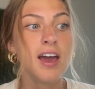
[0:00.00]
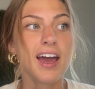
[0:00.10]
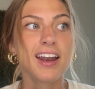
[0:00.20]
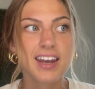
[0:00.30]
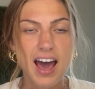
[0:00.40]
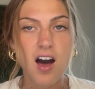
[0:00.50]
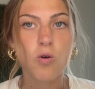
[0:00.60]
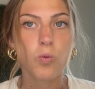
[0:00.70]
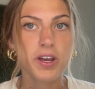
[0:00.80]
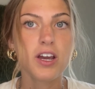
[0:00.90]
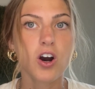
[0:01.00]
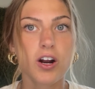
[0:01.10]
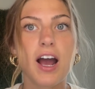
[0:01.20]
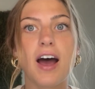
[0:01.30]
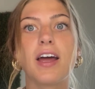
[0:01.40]
And now we are
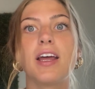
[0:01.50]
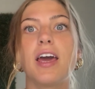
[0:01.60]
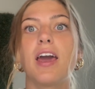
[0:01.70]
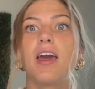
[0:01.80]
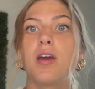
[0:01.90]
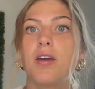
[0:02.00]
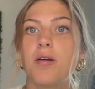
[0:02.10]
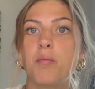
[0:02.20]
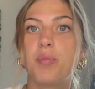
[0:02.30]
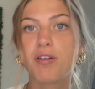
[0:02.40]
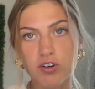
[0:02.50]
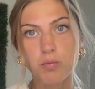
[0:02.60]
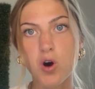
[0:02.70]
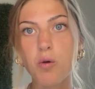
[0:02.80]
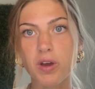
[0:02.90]
at a pivotal
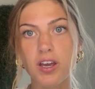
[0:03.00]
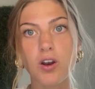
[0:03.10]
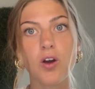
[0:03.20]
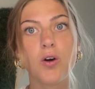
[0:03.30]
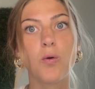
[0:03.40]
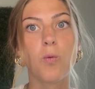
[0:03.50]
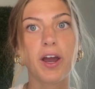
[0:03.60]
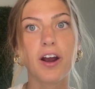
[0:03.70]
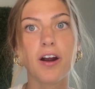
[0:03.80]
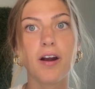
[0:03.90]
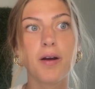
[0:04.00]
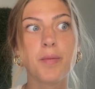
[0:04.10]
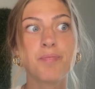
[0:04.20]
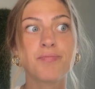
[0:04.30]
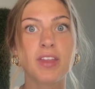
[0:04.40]
moment where
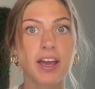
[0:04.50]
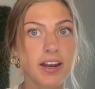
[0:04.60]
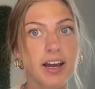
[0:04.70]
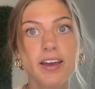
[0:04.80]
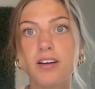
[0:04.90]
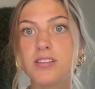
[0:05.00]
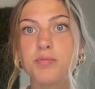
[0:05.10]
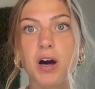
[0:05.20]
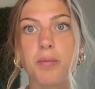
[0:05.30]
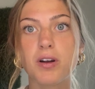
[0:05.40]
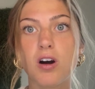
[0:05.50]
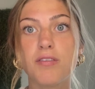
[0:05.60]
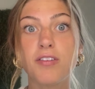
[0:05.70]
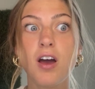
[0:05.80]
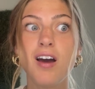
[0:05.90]
NIL is popping
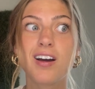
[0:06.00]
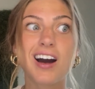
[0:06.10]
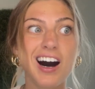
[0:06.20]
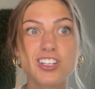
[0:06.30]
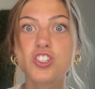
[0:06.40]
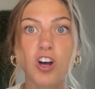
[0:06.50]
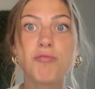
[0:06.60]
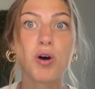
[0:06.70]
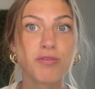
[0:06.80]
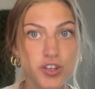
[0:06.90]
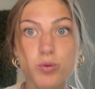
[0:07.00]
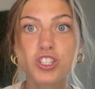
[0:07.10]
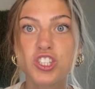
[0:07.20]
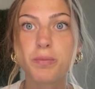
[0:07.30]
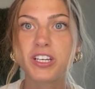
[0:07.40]
off. College softball
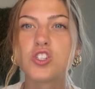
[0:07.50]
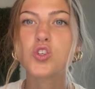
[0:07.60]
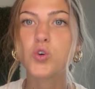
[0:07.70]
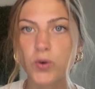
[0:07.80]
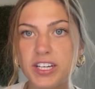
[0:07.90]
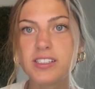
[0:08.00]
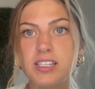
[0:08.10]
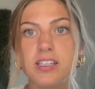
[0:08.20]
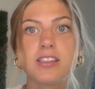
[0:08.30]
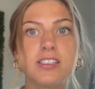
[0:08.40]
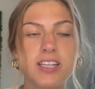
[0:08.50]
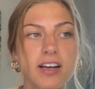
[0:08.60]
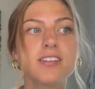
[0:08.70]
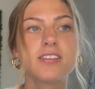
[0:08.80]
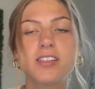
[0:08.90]
viewership is crazy. The
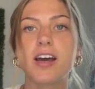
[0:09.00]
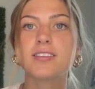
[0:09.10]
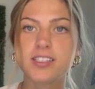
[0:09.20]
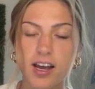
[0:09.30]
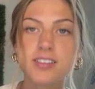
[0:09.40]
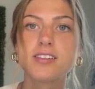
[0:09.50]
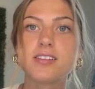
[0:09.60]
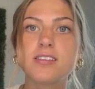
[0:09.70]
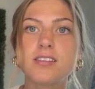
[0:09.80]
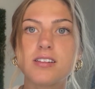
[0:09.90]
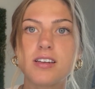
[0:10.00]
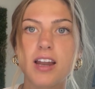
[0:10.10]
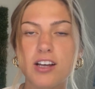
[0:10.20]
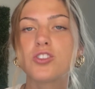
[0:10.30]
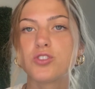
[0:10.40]
Texas
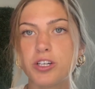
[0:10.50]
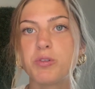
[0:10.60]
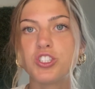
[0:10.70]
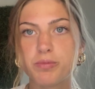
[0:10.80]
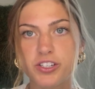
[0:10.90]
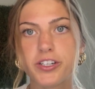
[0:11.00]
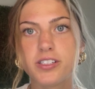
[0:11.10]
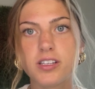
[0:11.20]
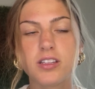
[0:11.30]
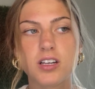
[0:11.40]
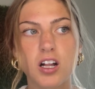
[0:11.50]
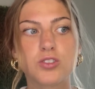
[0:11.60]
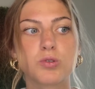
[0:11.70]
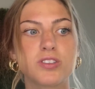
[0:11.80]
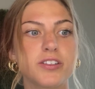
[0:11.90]
National Championship Series and the College
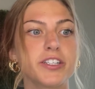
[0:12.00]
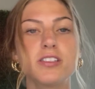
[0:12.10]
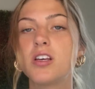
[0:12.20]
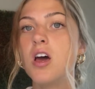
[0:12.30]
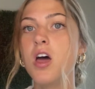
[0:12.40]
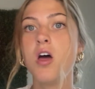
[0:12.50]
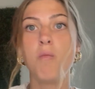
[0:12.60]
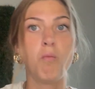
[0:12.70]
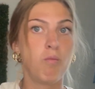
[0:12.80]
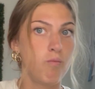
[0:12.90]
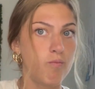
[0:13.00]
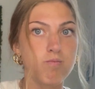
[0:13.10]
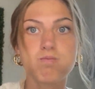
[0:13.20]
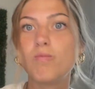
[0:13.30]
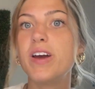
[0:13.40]
World Series,
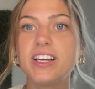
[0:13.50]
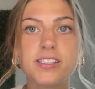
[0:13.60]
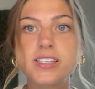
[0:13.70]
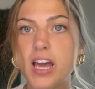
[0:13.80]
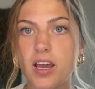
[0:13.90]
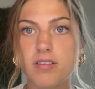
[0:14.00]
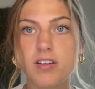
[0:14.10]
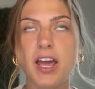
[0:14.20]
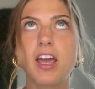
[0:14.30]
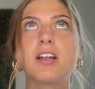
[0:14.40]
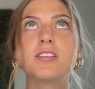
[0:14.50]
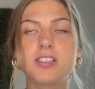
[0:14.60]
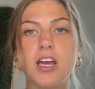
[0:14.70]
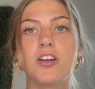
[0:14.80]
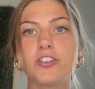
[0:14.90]
insane.
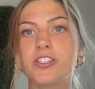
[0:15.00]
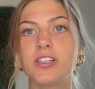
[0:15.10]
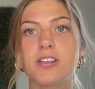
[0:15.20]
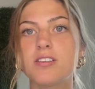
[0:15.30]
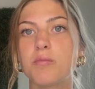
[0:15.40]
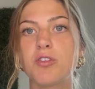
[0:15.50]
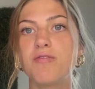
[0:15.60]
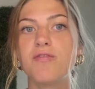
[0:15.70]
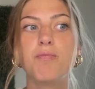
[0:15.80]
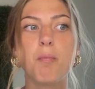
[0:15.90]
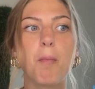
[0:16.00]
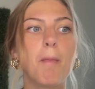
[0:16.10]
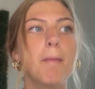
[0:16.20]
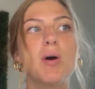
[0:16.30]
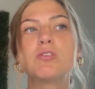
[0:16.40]
You're seeing some of the
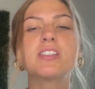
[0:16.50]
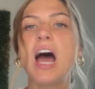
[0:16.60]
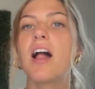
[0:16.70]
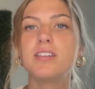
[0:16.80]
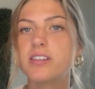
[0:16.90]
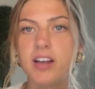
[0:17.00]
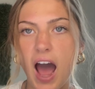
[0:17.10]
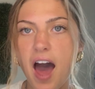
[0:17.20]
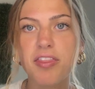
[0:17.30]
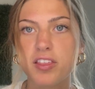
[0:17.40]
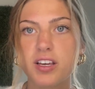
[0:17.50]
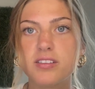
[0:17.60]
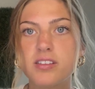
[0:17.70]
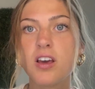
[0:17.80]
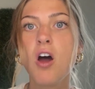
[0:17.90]
most talented
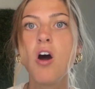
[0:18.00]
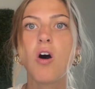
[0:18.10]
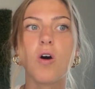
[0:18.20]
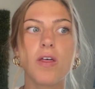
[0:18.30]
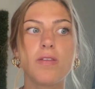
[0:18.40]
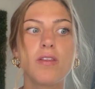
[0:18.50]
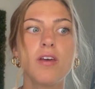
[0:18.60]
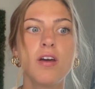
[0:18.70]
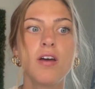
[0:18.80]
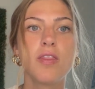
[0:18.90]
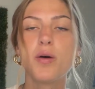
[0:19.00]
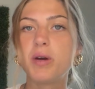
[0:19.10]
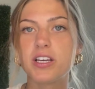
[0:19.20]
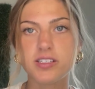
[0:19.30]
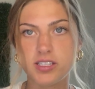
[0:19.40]
athletes on the
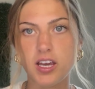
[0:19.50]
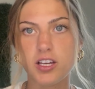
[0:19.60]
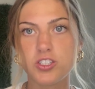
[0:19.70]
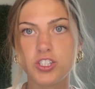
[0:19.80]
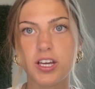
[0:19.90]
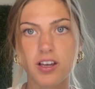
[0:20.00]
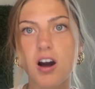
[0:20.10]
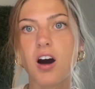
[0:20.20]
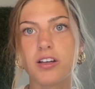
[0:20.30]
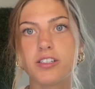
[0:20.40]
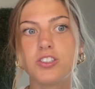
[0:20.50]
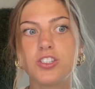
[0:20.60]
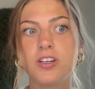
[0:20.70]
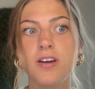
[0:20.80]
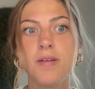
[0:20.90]
biggest stage in
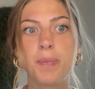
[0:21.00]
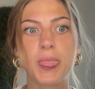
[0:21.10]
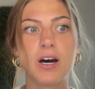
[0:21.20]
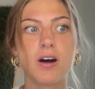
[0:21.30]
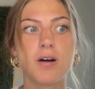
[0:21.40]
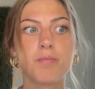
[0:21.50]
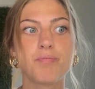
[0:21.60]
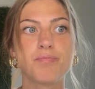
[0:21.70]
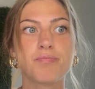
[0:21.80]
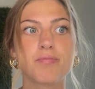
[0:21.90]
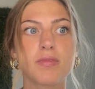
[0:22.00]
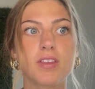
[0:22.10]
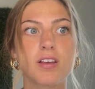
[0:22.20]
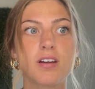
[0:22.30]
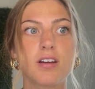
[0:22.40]
college. Tegan
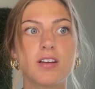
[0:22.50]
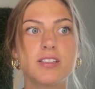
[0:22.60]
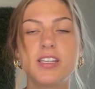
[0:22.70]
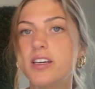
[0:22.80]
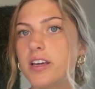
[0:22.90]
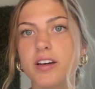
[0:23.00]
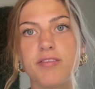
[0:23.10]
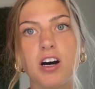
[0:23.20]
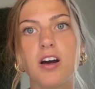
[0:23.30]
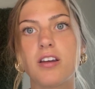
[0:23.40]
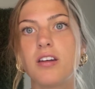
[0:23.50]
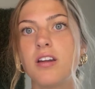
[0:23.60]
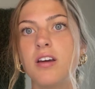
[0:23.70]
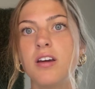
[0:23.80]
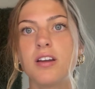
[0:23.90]
Cavan,
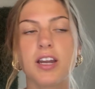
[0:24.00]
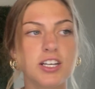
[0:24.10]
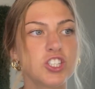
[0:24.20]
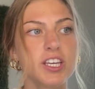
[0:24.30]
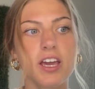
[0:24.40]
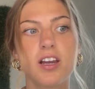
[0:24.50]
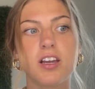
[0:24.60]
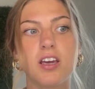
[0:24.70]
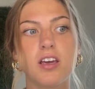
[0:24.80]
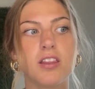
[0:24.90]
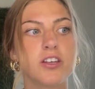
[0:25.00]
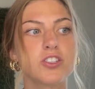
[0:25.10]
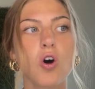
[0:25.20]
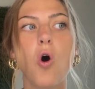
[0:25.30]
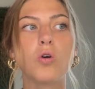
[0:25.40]
Nijaree Canady, there's
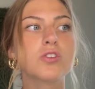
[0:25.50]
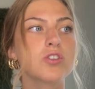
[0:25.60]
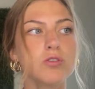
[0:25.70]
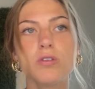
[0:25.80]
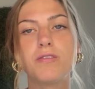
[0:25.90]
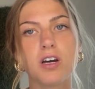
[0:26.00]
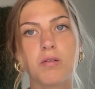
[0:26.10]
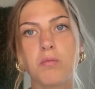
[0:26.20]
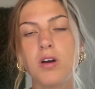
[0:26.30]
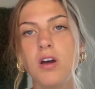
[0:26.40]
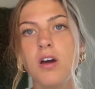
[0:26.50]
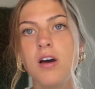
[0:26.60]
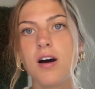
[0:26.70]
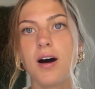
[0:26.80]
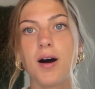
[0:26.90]
a whole slew of them.
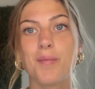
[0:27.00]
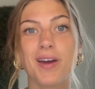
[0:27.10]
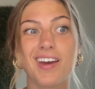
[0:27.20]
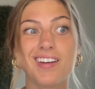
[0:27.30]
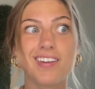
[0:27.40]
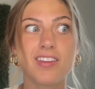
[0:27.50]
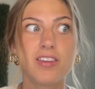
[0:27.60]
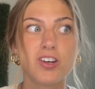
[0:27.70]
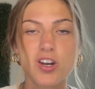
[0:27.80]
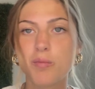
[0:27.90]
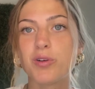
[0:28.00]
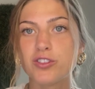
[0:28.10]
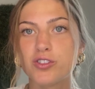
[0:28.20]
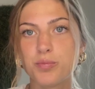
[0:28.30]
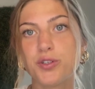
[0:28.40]
And the
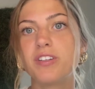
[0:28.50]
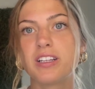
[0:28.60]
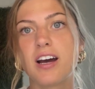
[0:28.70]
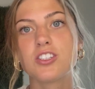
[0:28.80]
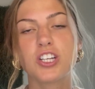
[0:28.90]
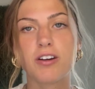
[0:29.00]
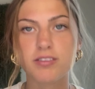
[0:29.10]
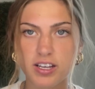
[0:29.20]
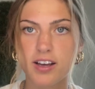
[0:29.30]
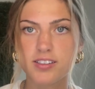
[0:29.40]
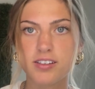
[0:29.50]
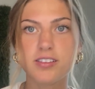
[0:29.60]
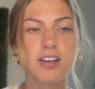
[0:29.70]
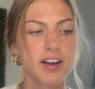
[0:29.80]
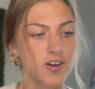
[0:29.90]
numbers are proving that. Shout out
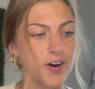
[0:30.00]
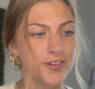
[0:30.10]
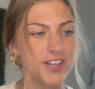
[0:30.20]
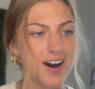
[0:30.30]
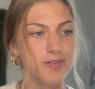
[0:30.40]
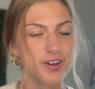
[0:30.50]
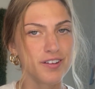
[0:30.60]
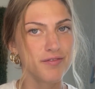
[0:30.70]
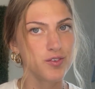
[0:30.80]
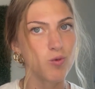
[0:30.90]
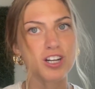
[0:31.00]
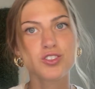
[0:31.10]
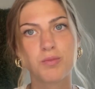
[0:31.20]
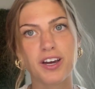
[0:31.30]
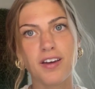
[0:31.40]
Texas. I called that one if you
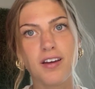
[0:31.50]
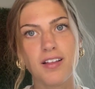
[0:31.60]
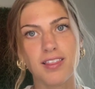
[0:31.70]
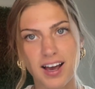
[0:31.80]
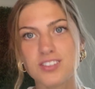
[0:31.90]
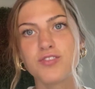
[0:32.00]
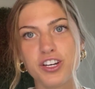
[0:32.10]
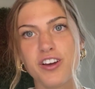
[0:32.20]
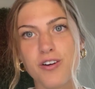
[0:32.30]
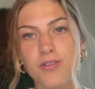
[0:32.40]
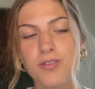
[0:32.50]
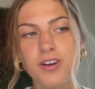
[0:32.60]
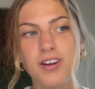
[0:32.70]
watched my last video.